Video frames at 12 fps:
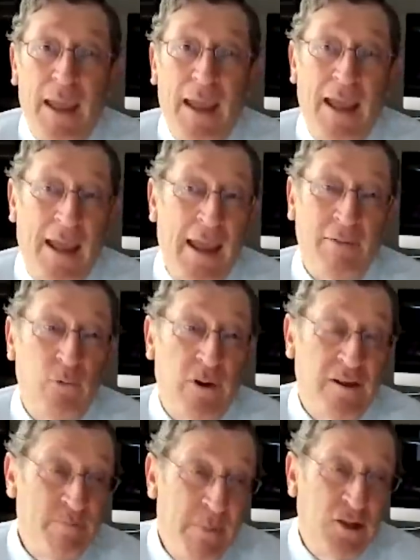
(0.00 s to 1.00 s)
And
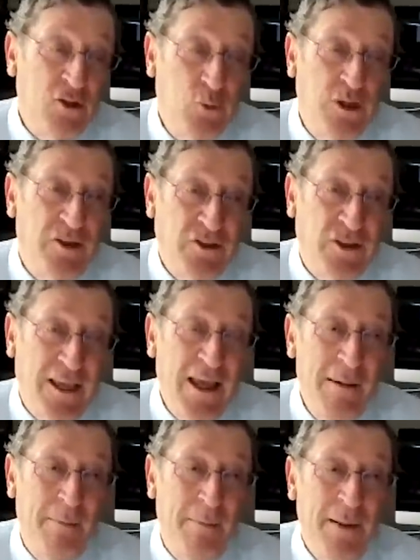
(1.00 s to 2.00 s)
there's much worse to
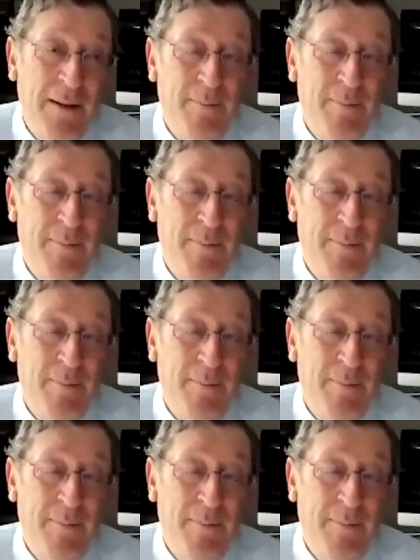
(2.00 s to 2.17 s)
come